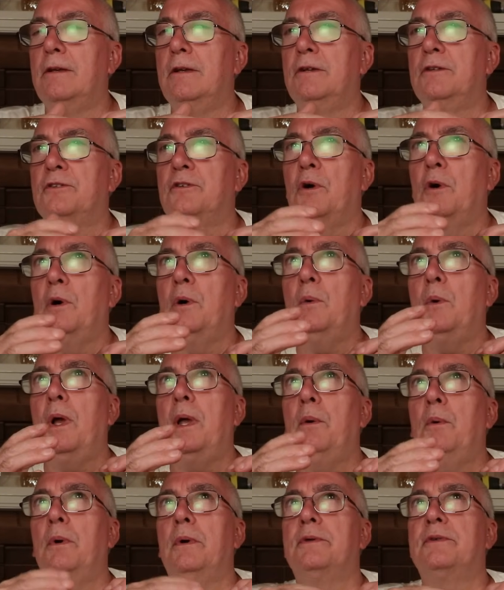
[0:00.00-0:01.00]
So
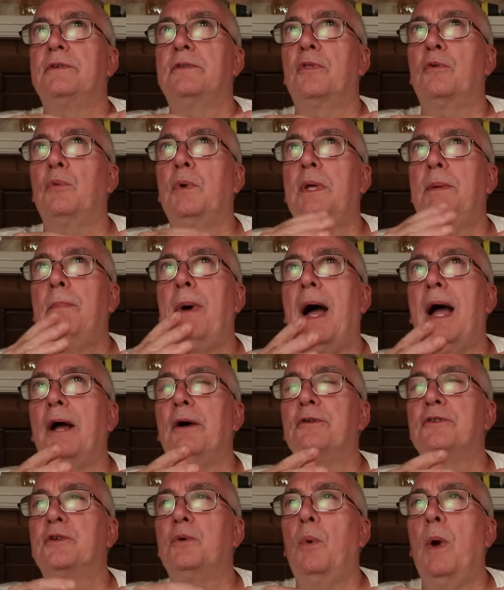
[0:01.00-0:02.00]
it was 3
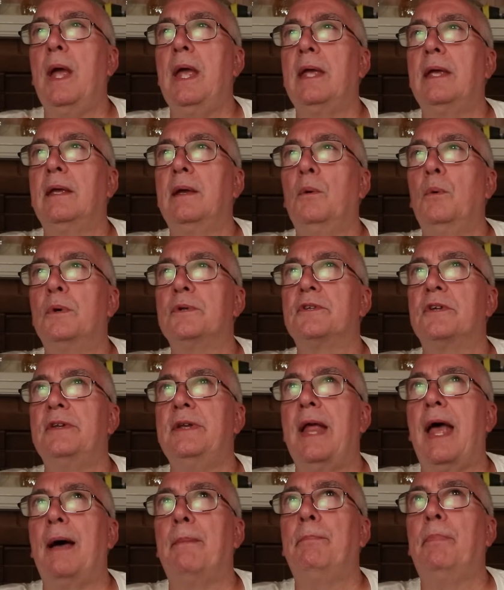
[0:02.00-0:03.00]
miles away. It was a
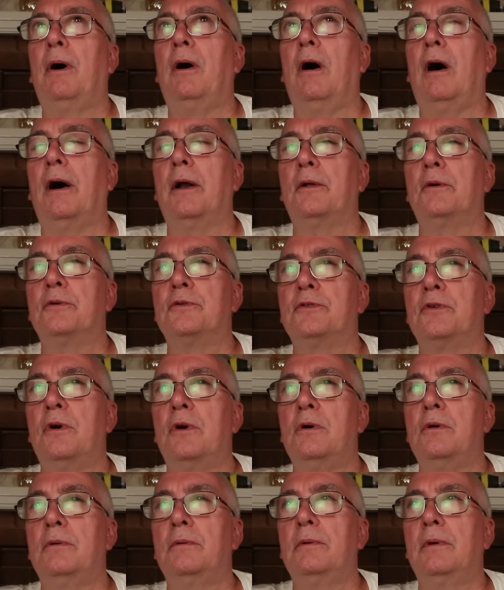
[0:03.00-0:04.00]
Napa
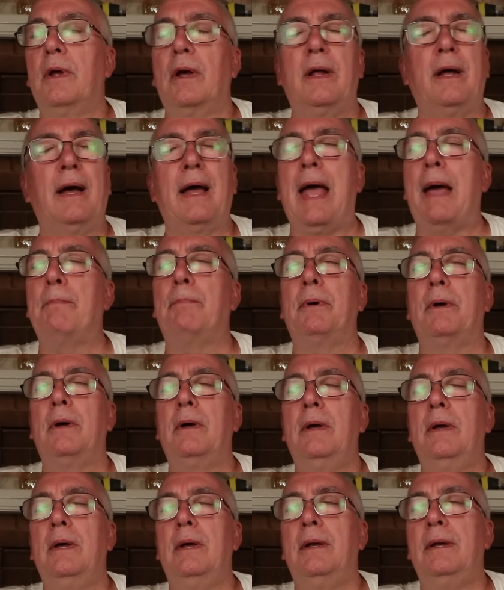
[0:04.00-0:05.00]
AutoZone,
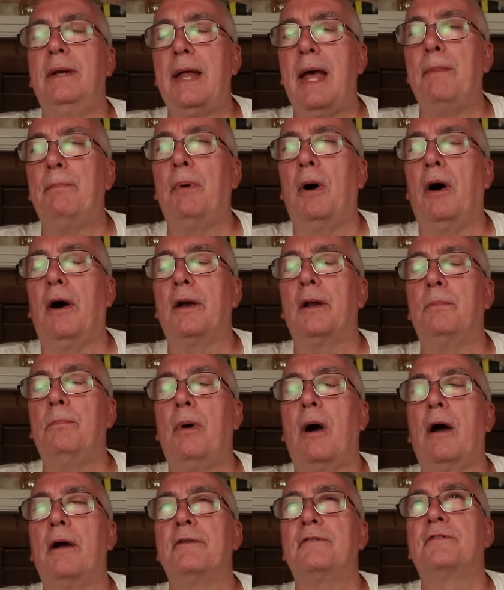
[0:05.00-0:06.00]
Napa Auto
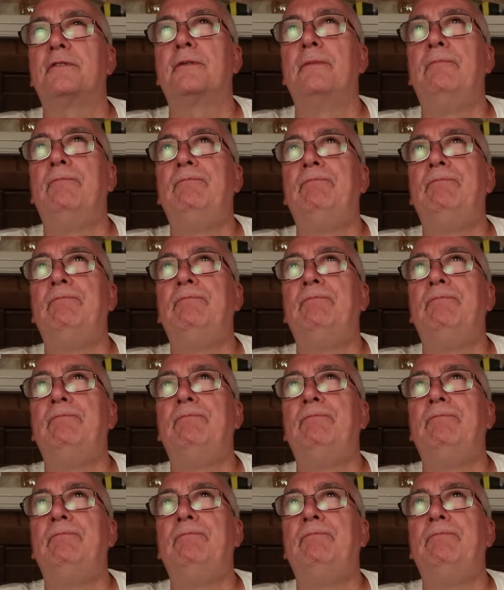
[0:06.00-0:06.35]
Parts.